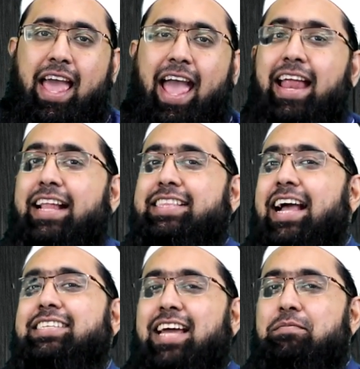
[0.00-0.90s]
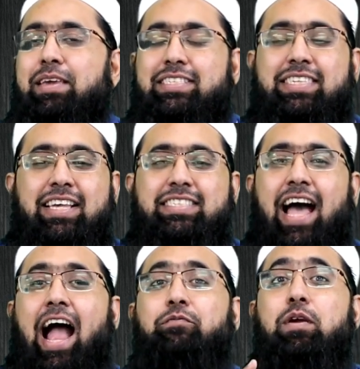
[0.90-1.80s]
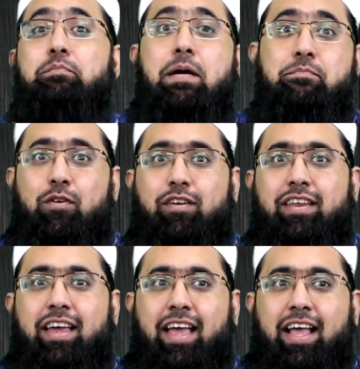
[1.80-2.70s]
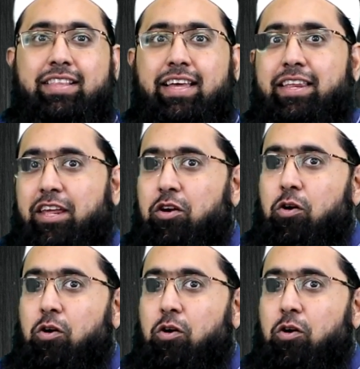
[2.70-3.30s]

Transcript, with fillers: And at that time he says that I remembered that, you know,